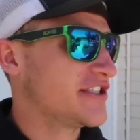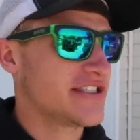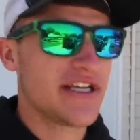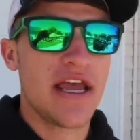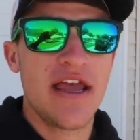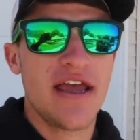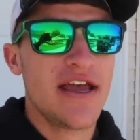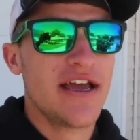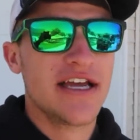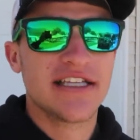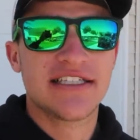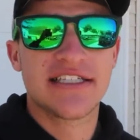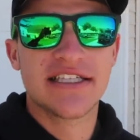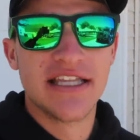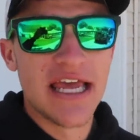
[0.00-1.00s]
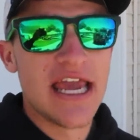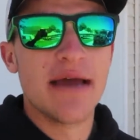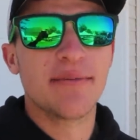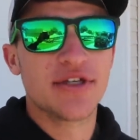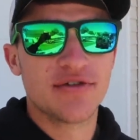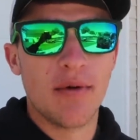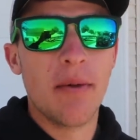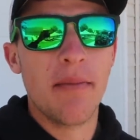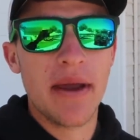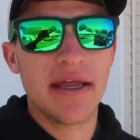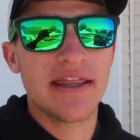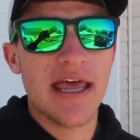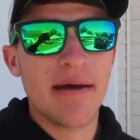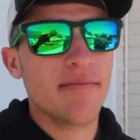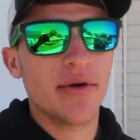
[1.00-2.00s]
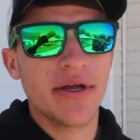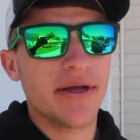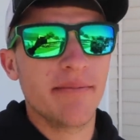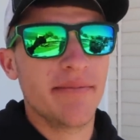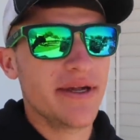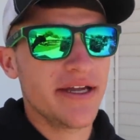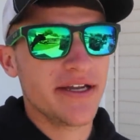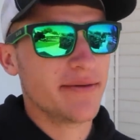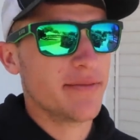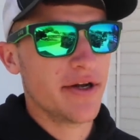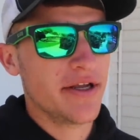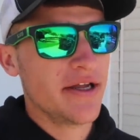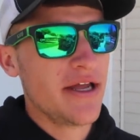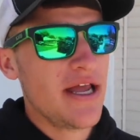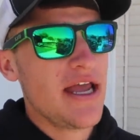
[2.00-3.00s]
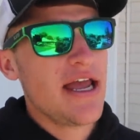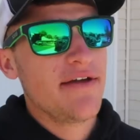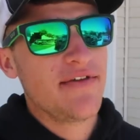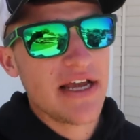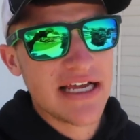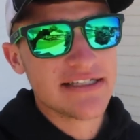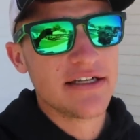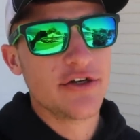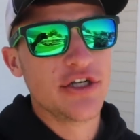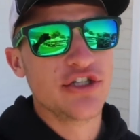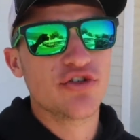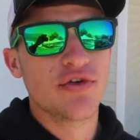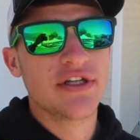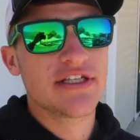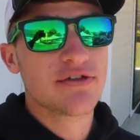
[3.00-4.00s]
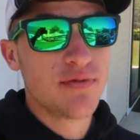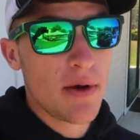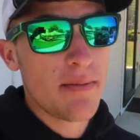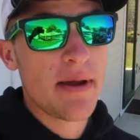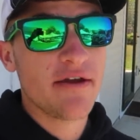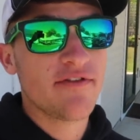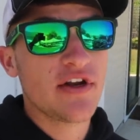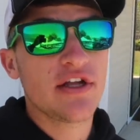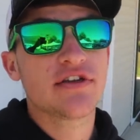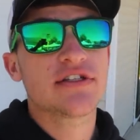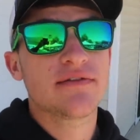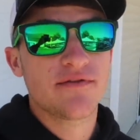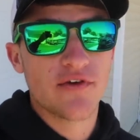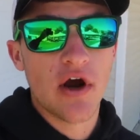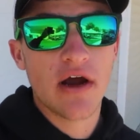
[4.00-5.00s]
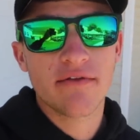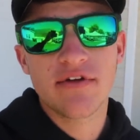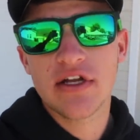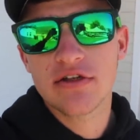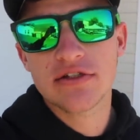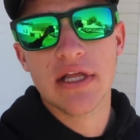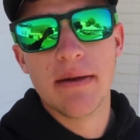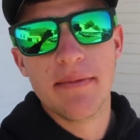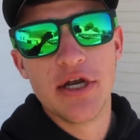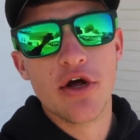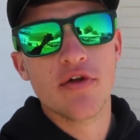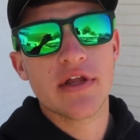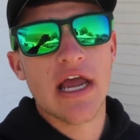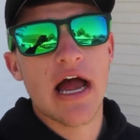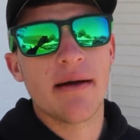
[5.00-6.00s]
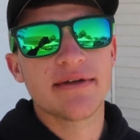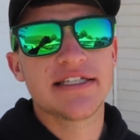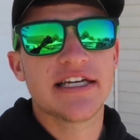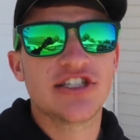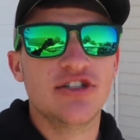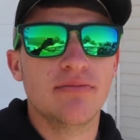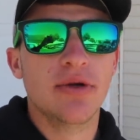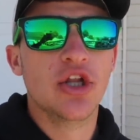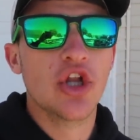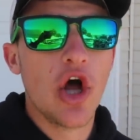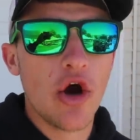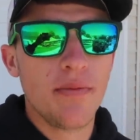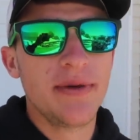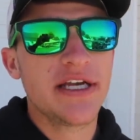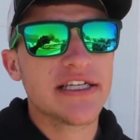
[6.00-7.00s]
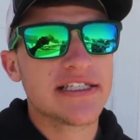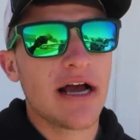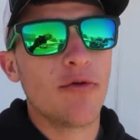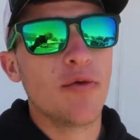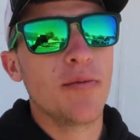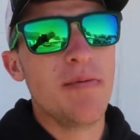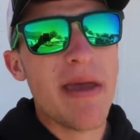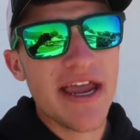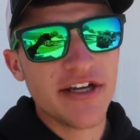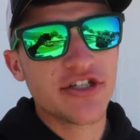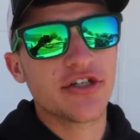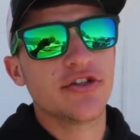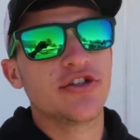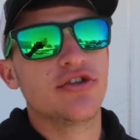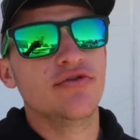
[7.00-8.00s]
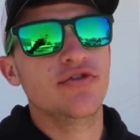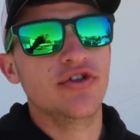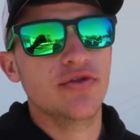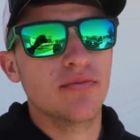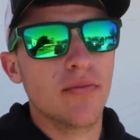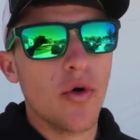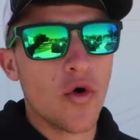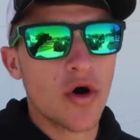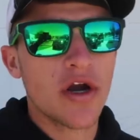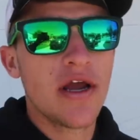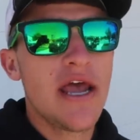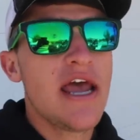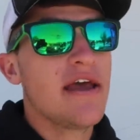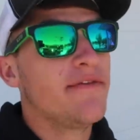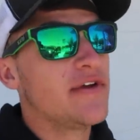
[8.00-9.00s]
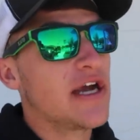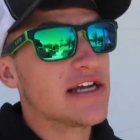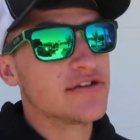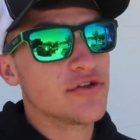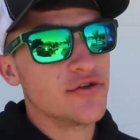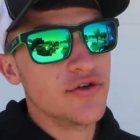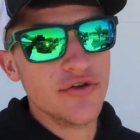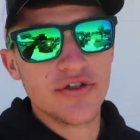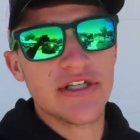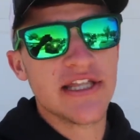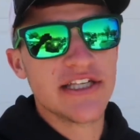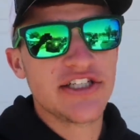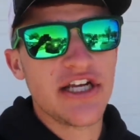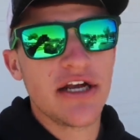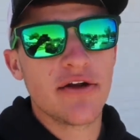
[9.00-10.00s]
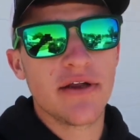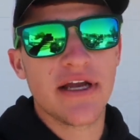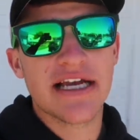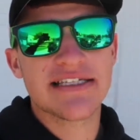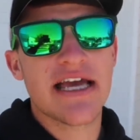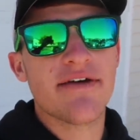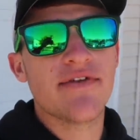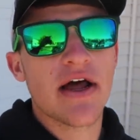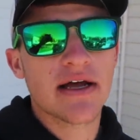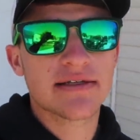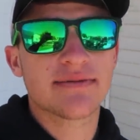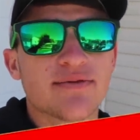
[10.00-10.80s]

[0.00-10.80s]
just slam a swim bait that big. But if you guys are enjoying the swim bait videos and frog videos, let me know in the comment section below, because I will make sure to do more. If you guys are new to the channel, you guys have not